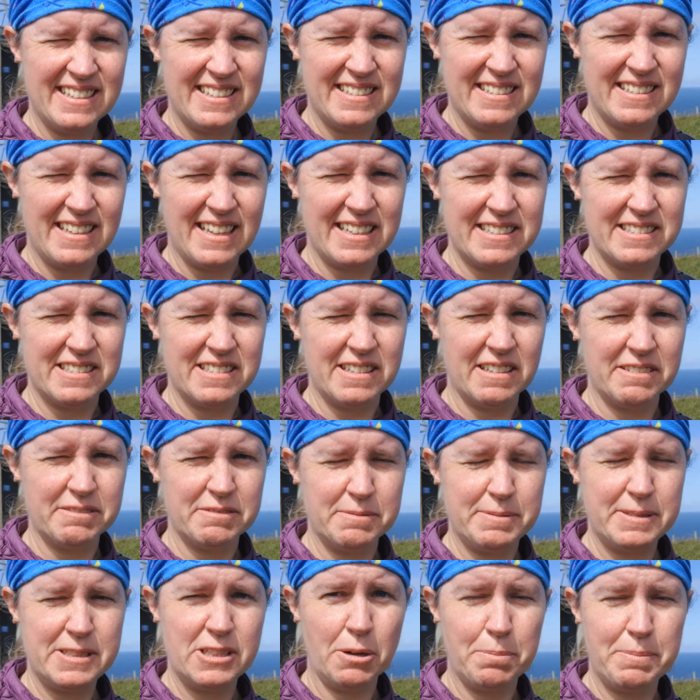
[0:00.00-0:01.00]
and I'll be
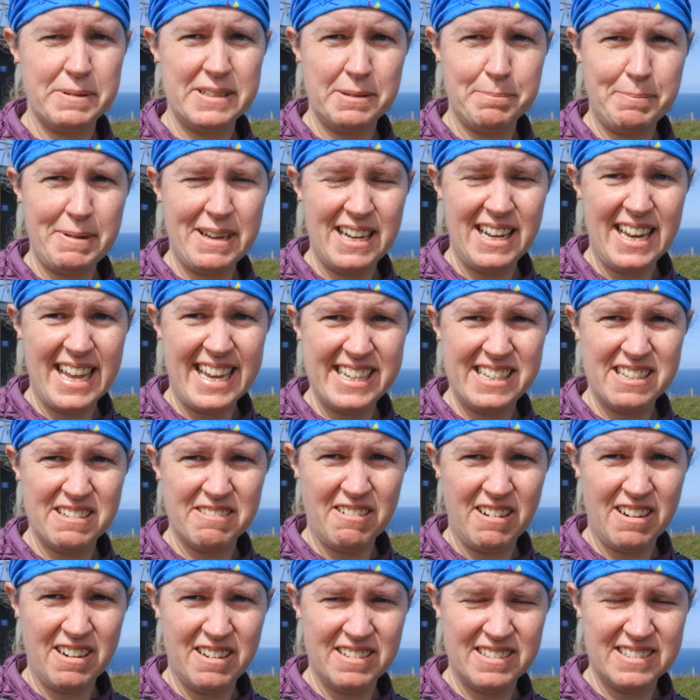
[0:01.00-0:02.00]
stopping a bit later
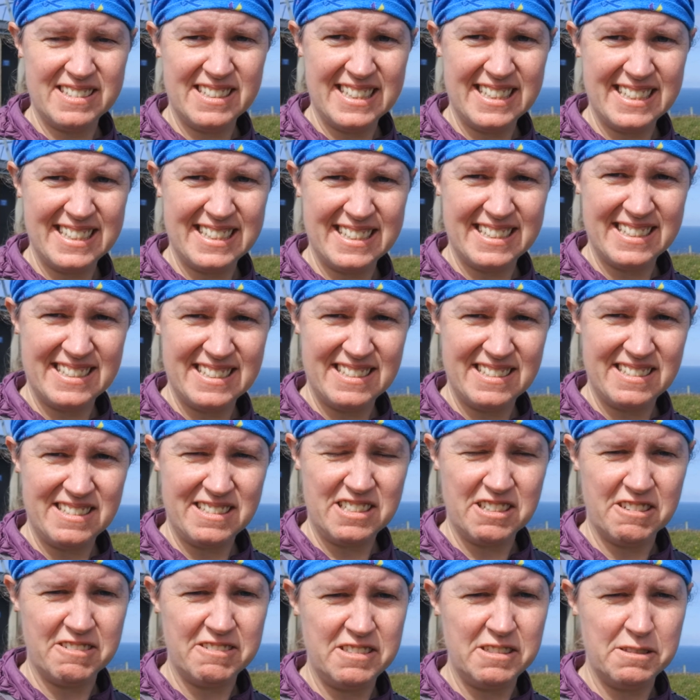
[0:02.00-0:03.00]
on,
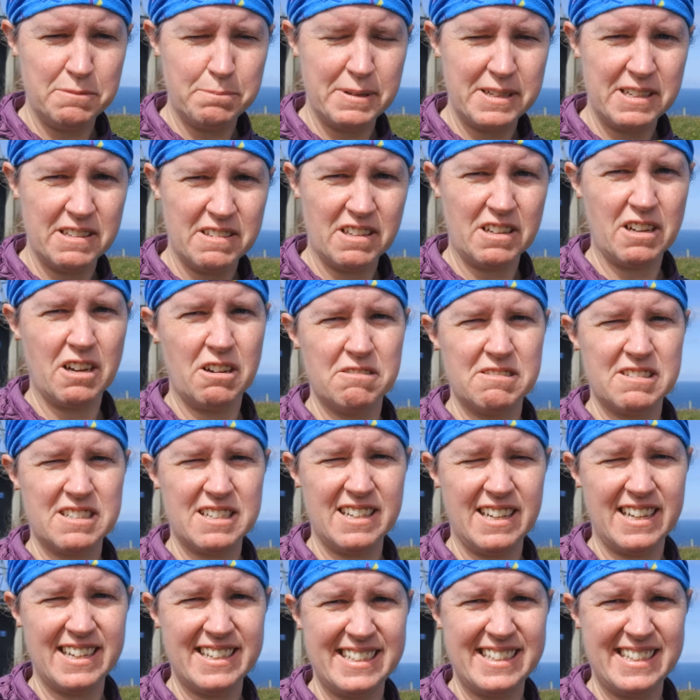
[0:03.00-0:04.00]
showing you a bit of the
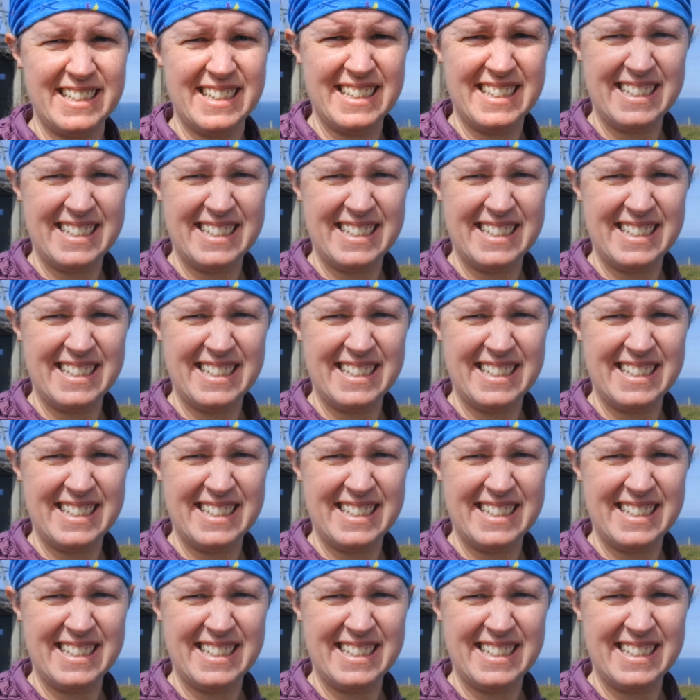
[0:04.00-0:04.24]
coastline.